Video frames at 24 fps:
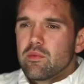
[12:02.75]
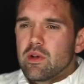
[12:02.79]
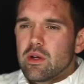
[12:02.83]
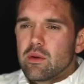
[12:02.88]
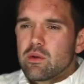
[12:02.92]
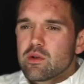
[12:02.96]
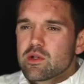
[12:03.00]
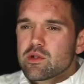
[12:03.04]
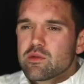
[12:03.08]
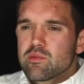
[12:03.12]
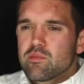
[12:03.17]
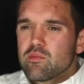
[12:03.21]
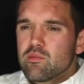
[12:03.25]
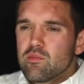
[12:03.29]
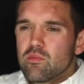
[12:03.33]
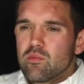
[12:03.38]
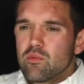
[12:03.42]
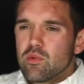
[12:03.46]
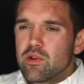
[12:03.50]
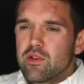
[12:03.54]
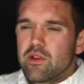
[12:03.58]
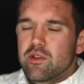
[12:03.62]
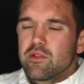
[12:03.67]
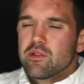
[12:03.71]
It was
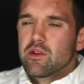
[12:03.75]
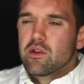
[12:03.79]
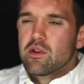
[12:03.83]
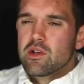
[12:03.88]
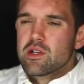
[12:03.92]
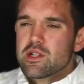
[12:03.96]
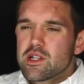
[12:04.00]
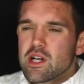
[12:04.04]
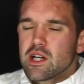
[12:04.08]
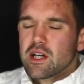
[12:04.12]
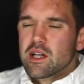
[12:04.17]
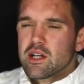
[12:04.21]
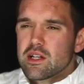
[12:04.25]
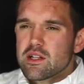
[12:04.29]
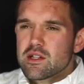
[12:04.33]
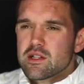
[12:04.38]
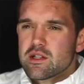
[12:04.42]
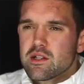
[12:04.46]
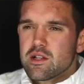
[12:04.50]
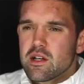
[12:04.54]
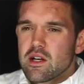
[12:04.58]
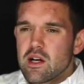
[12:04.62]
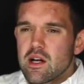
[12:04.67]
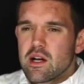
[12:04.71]
within thirty seconds
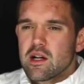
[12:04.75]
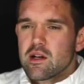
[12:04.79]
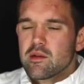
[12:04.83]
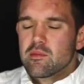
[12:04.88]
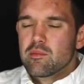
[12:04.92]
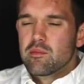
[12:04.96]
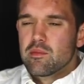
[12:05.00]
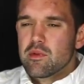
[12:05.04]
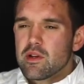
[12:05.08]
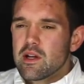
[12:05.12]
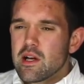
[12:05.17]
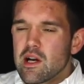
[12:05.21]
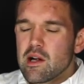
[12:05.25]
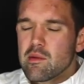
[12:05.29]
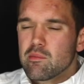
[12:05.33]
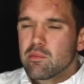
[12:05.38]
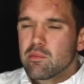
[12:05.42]
that I, that I